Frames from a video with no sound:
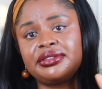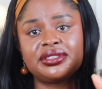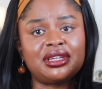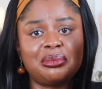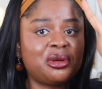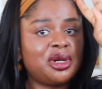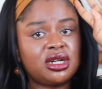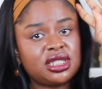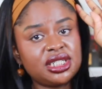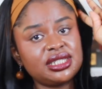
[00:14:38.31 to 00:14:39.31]
December
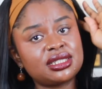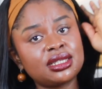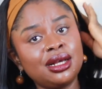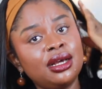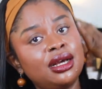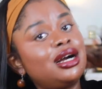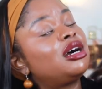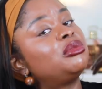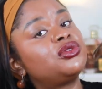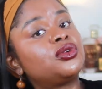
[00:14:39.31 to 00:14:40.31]
purchase
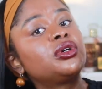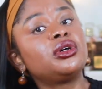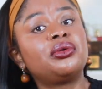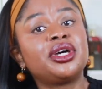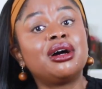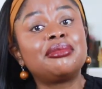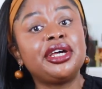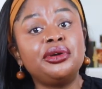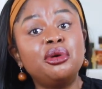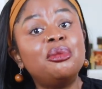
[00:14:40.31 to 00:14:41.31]
uh, before going on
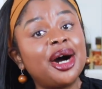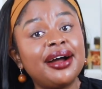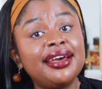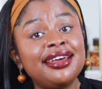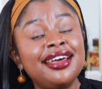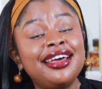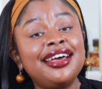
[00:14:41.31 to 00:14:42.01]
my no buy.